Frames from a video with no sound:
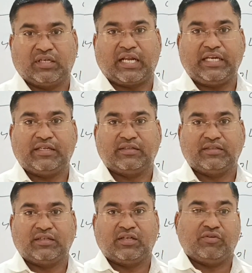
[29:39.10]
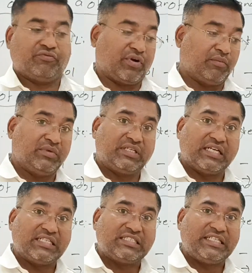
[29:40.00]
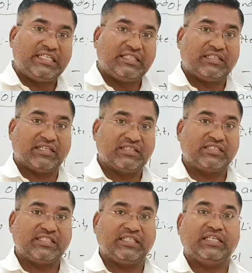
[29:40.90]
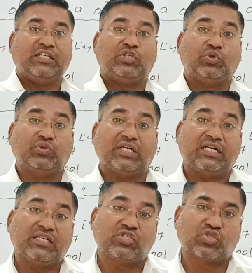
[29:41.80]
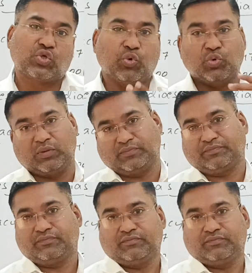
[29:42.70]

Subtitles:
right? From Darjeeling to the school.